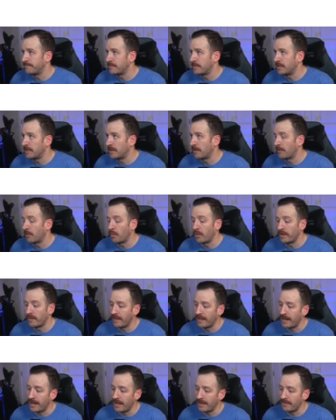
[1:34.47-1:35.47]
you know, the one
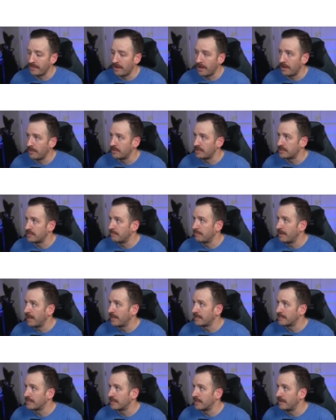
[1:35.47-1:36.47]
that I thought was the
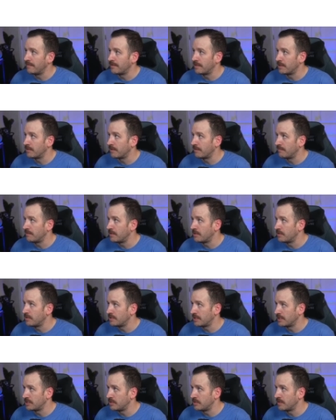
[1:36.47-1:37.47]
best given the reviews,
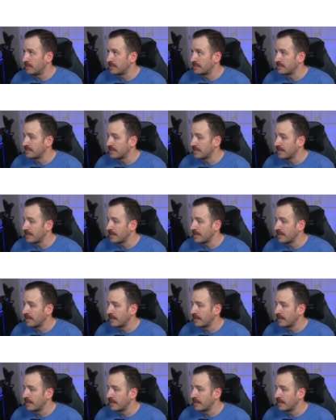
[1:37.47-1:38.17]
as you can see.